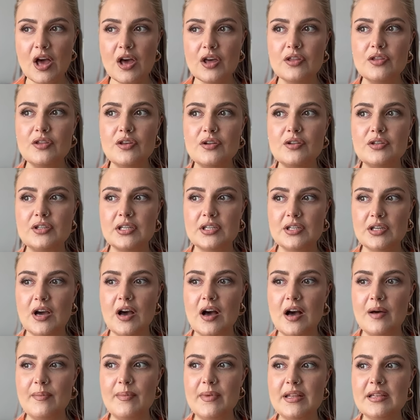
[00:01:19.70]
that
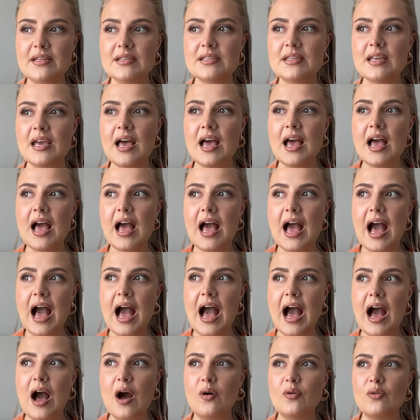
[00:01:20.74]
determines
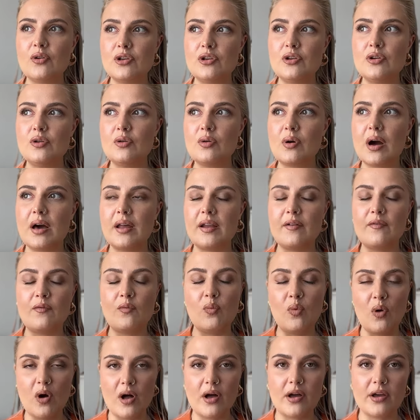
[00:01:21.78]
how you kind of
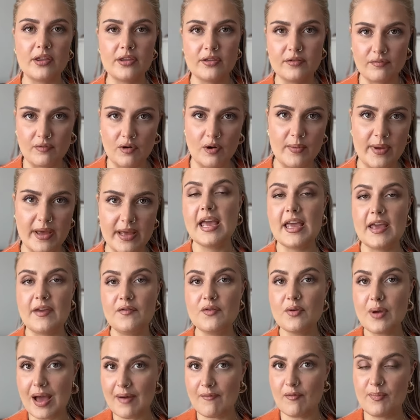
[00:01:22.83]
work through it. If
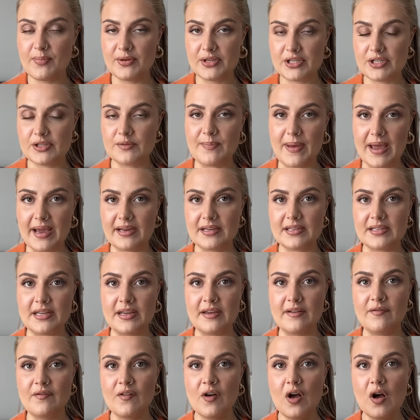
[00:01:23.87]
you have a
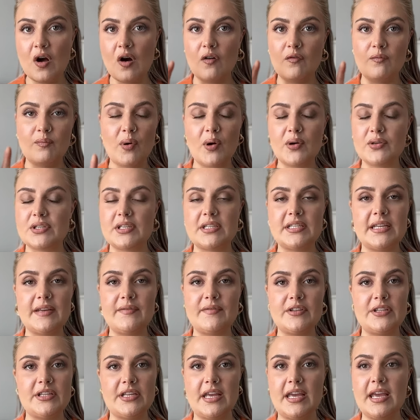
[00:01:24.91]
perspective of
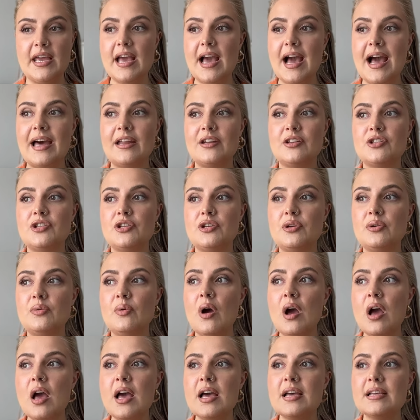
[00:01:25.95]
positivity and you
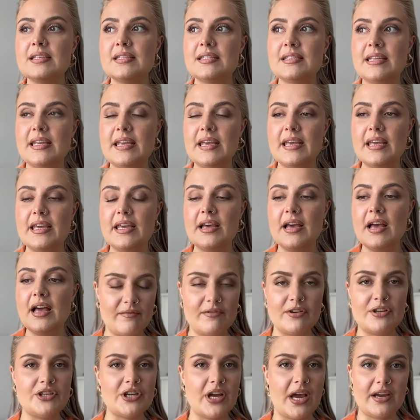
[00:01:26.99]
see
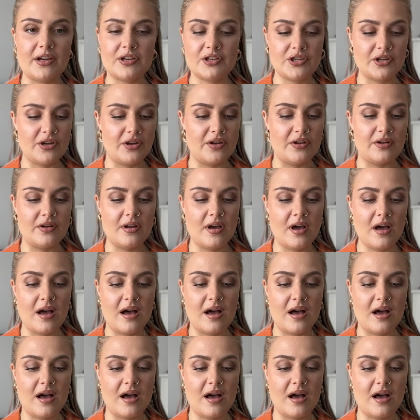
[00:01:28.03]
rejection,